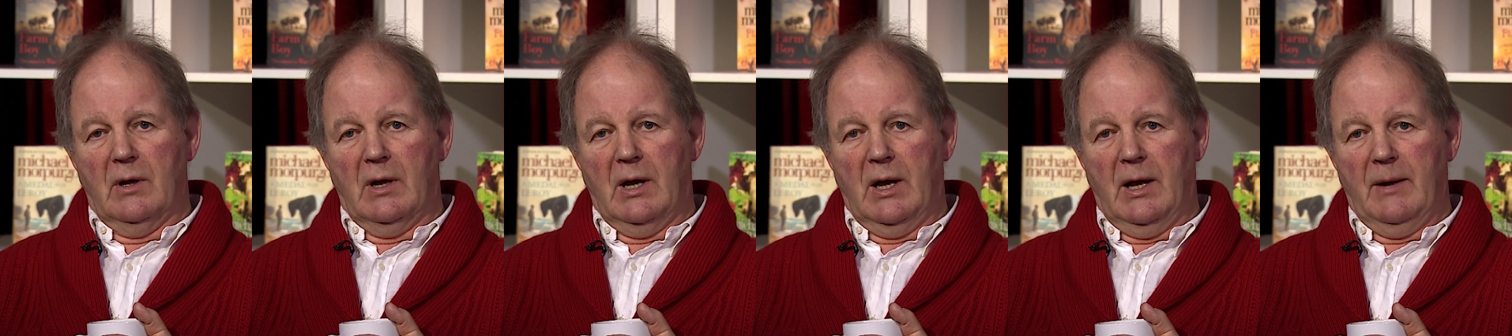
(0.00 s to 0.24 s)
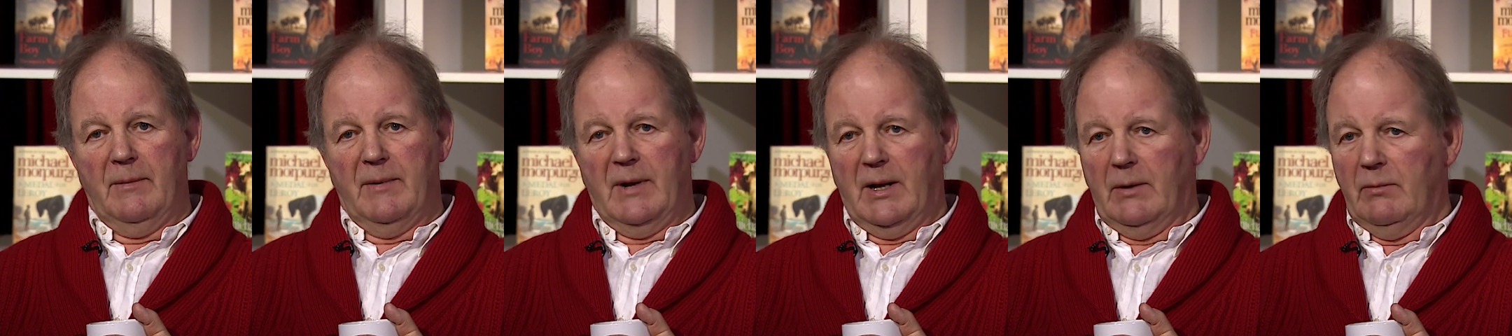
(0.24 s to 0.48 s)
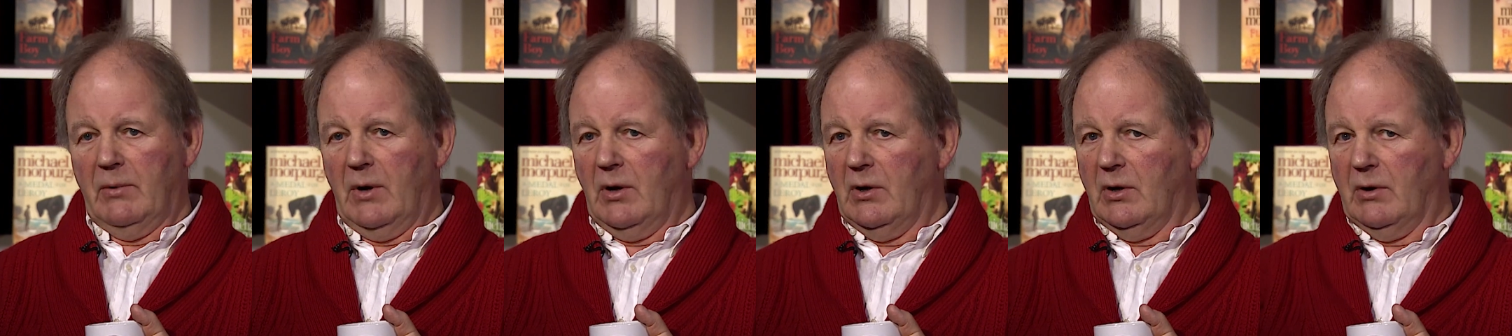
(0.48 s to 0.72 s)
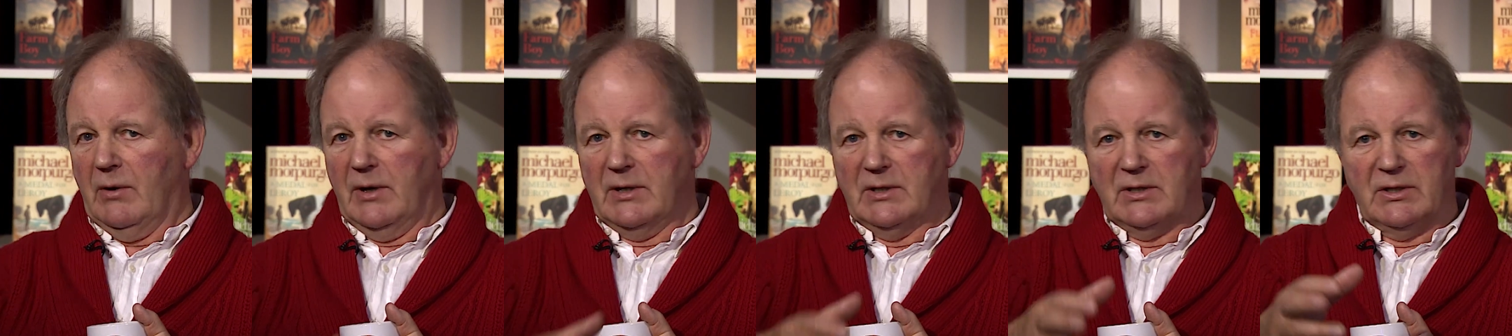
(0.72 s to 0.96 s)
I won't
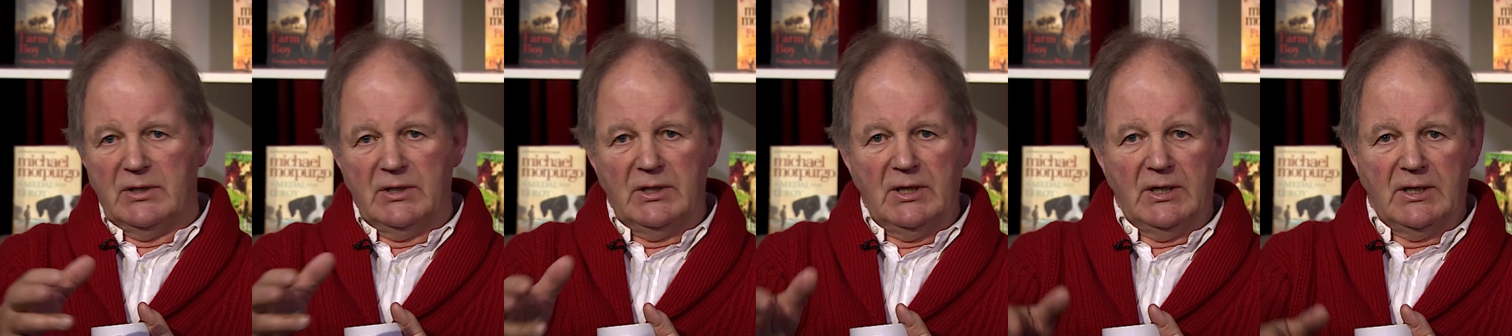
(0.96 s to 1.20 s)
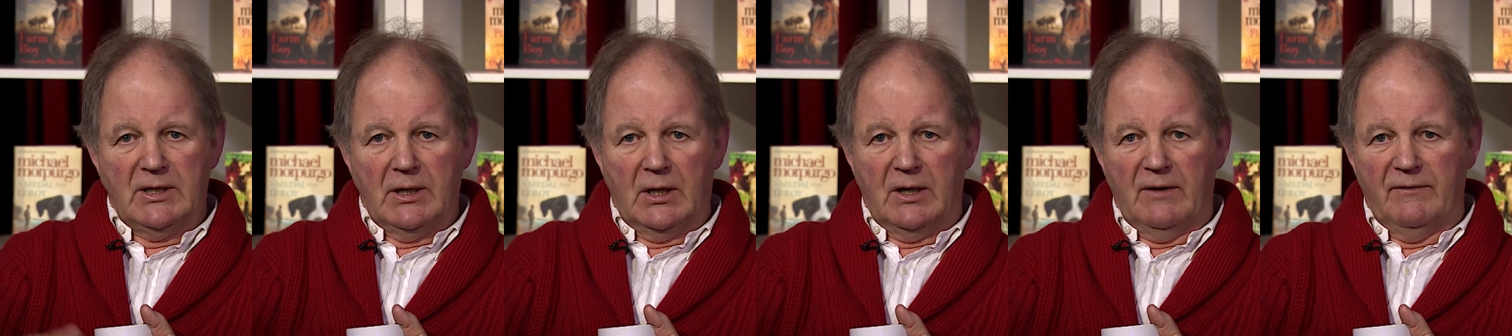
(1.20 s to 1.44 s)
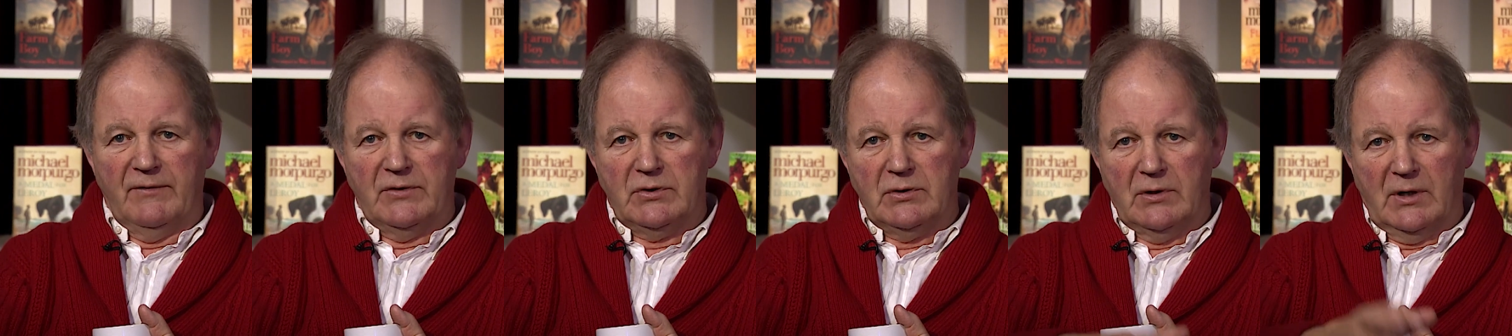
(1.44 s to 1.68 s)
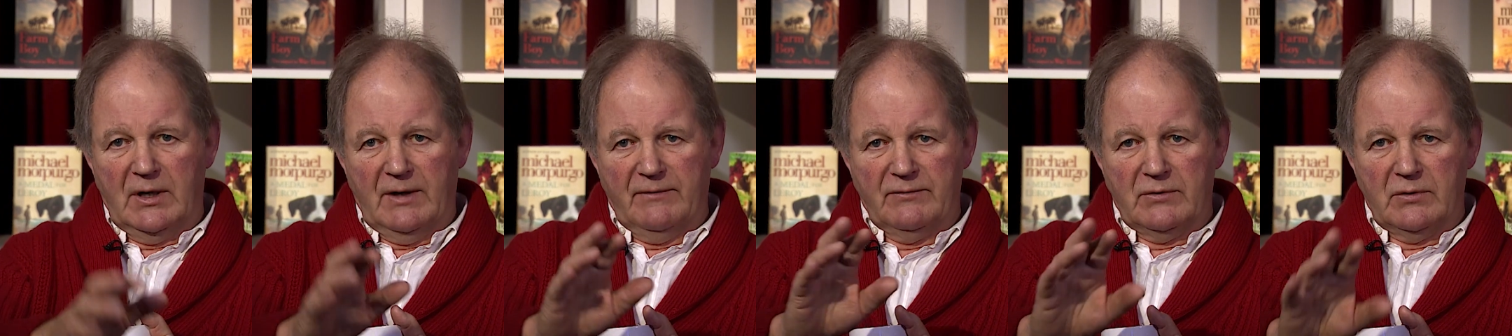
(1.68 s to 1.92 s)
go into the detail of it,
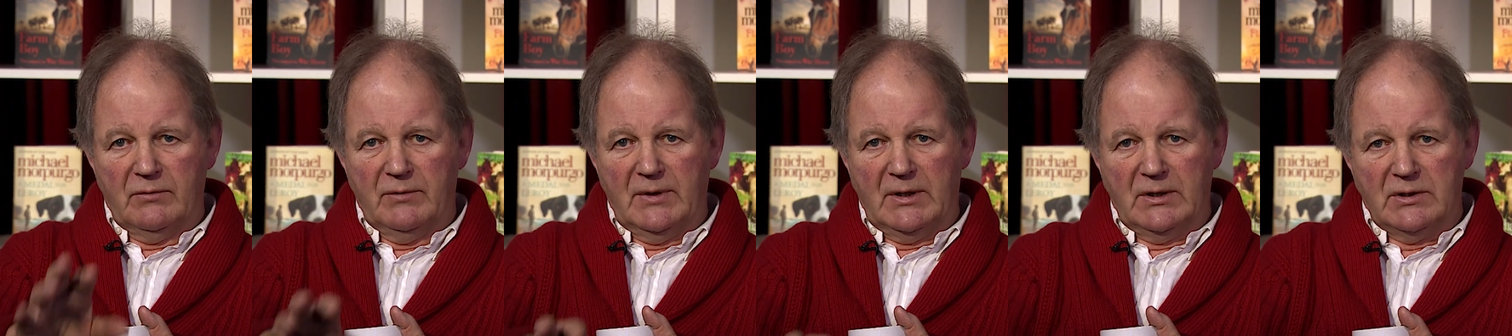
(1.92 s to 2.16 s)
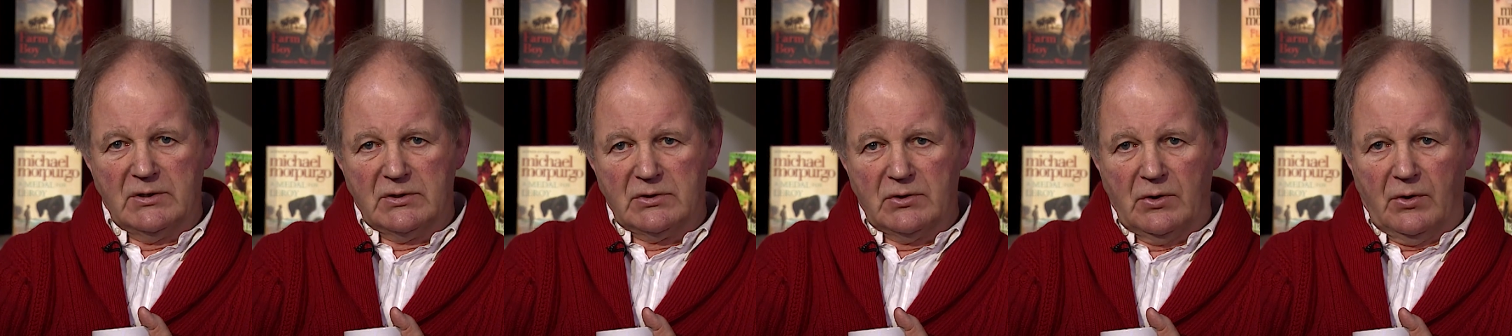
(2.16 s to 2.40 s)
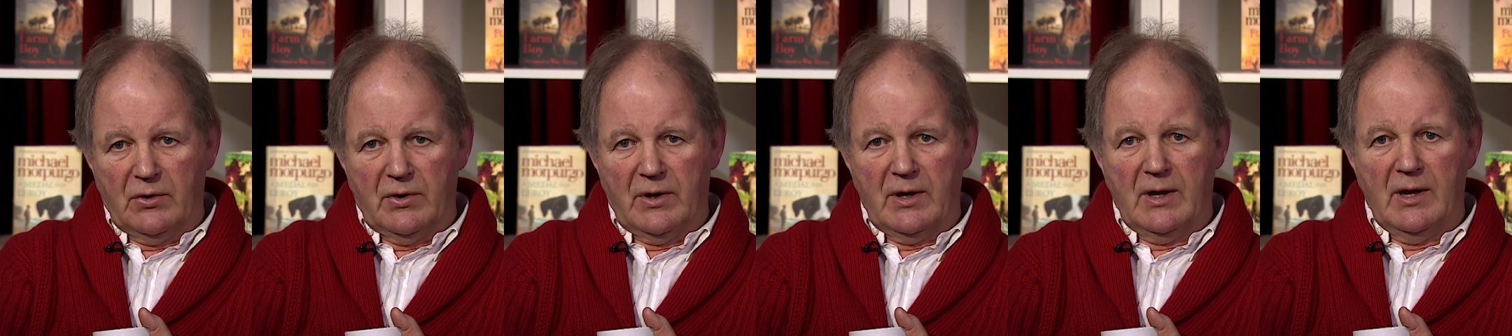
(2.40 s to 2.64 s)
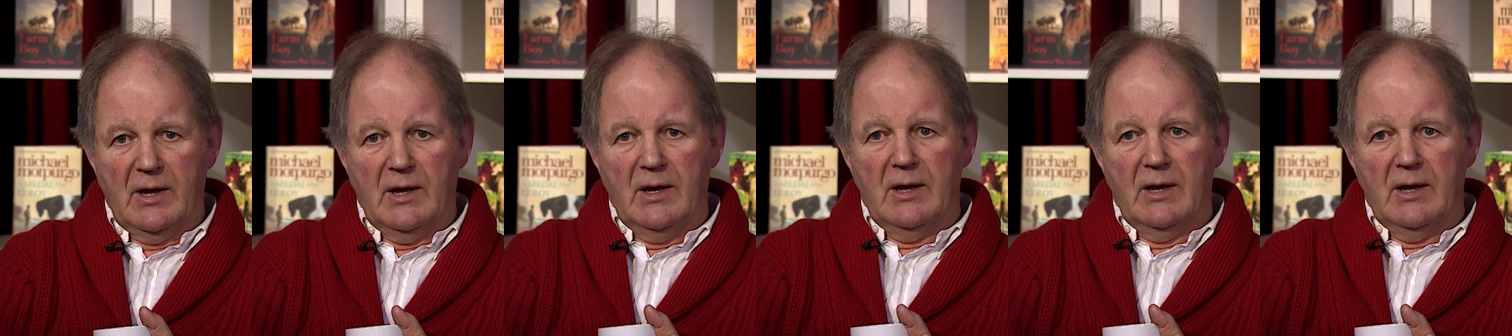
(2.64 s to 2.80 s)
you'll have to read the story,